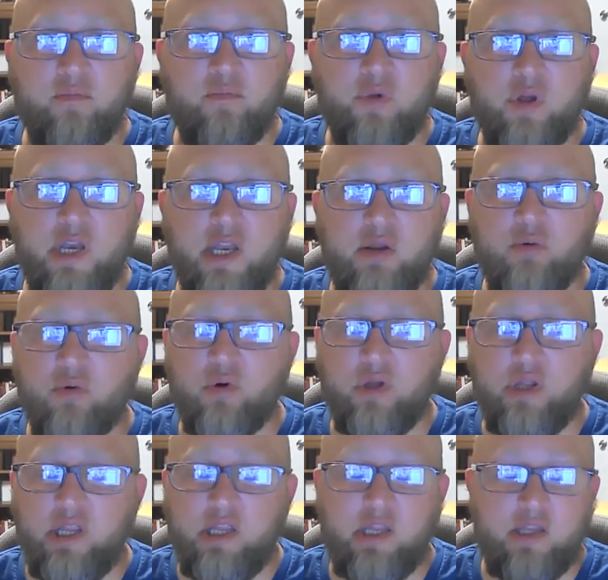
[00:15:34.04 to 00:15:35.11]

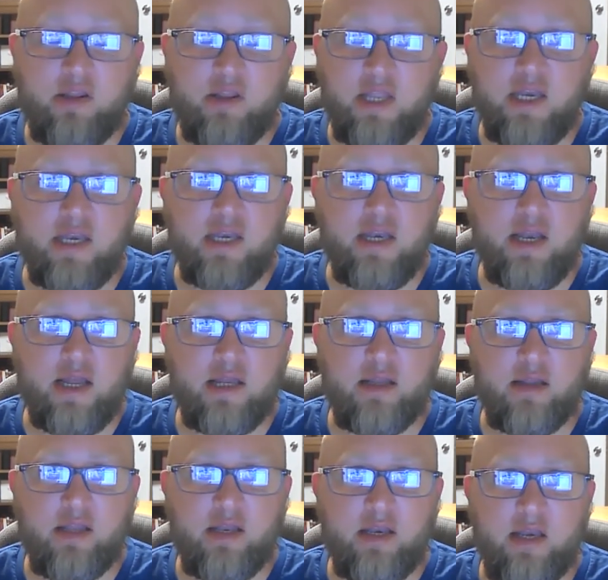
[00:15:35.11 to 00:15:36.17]
they did
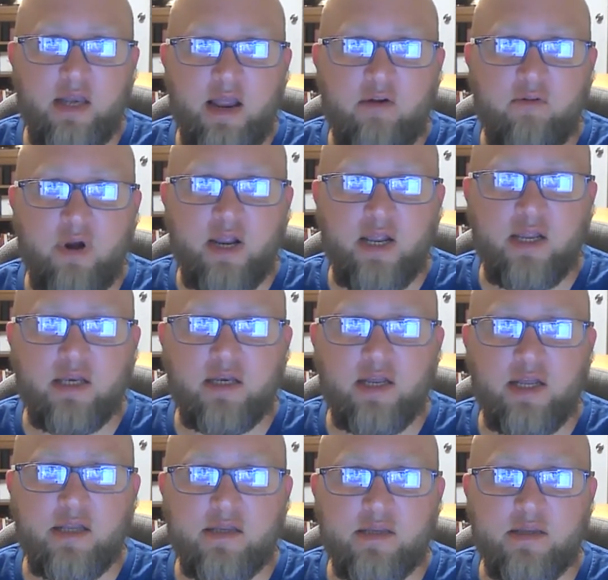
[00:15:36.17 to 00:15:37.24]
not
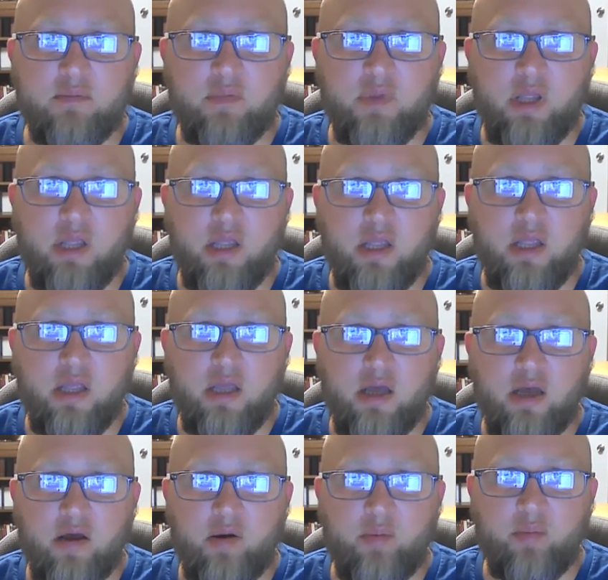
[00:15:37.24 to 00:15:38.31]
recognize
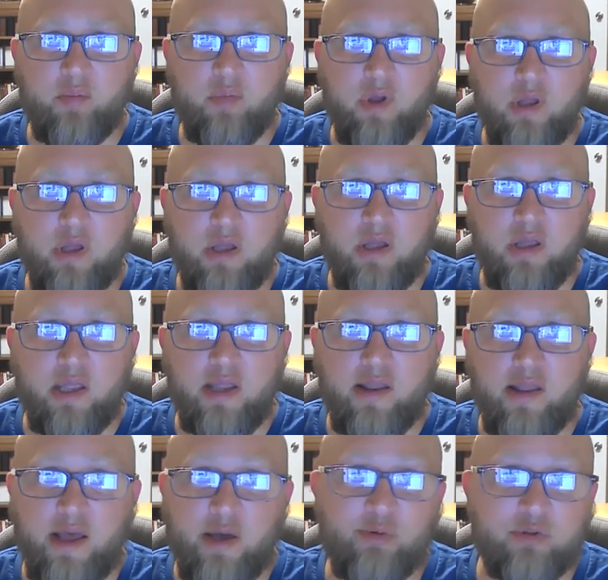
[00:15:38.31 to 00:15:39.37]
him.
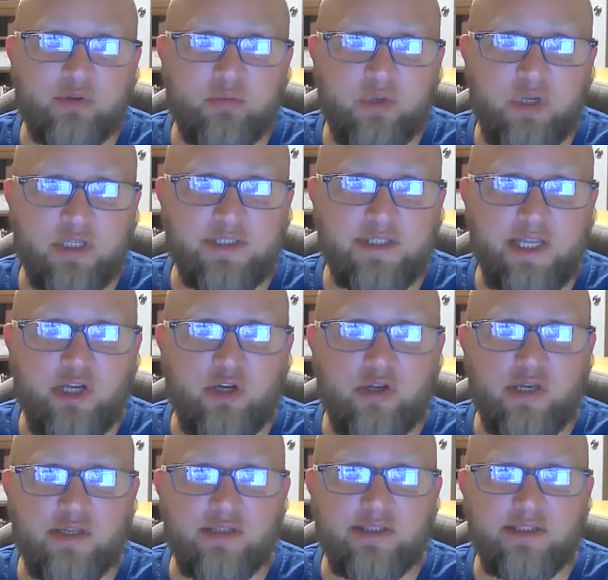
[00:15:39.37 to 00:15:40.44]
And that was because they
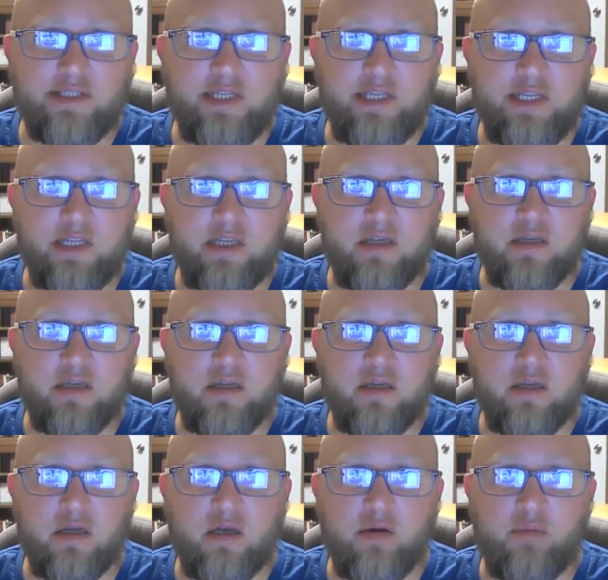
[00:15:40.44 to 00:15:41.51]
couldn't see,
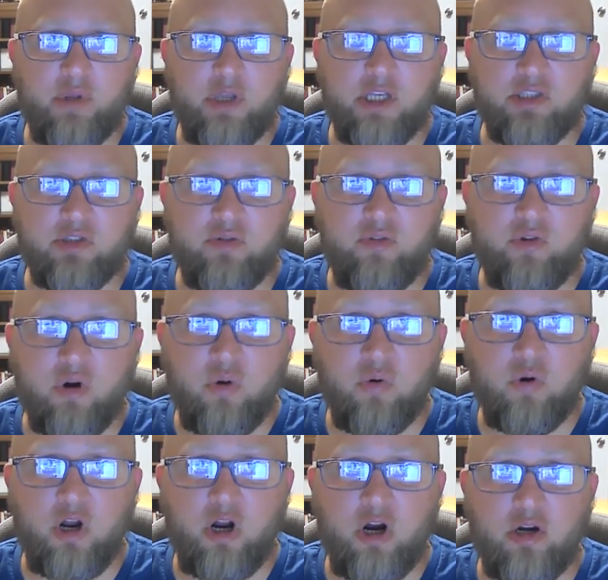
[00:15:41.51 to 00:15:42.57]
because of their own
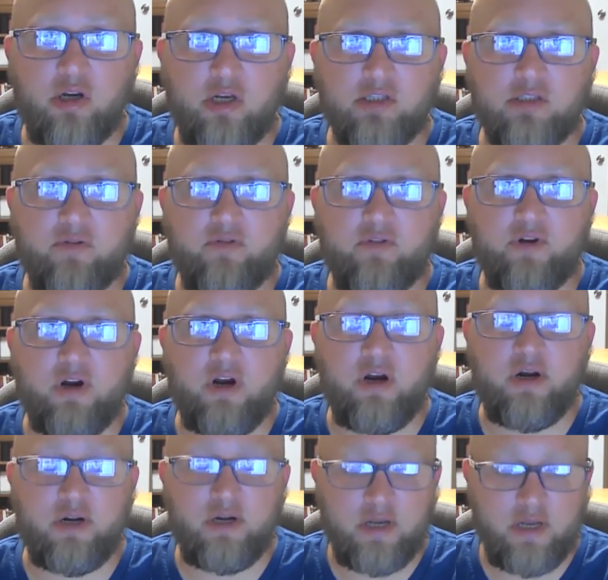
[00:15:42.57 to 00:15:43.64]
hardness of their
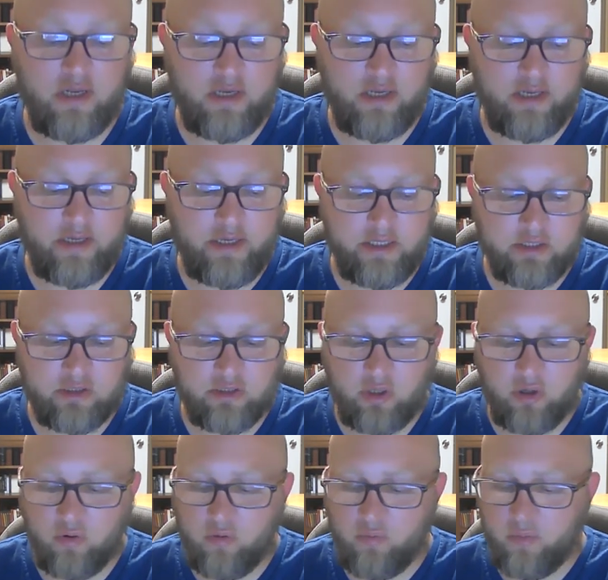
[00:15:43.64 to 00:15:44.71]
heart.
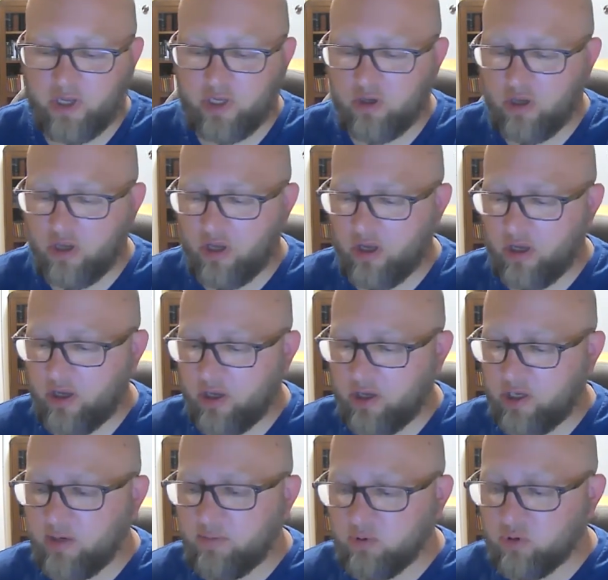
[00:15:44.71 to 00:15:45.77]
So my
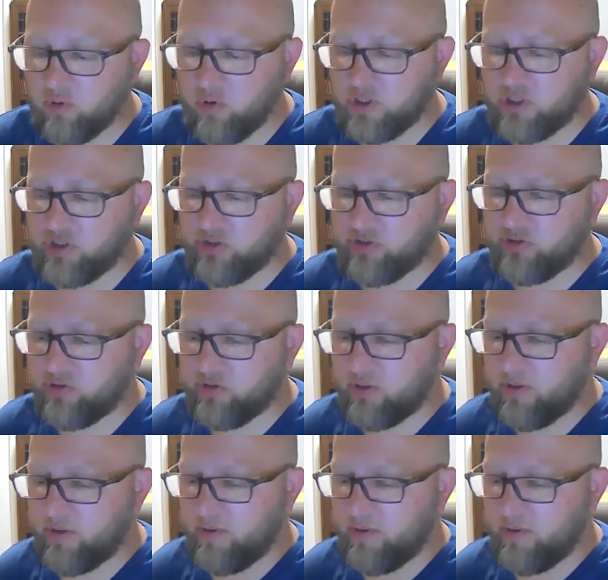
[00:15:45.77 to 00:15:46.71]
couple questions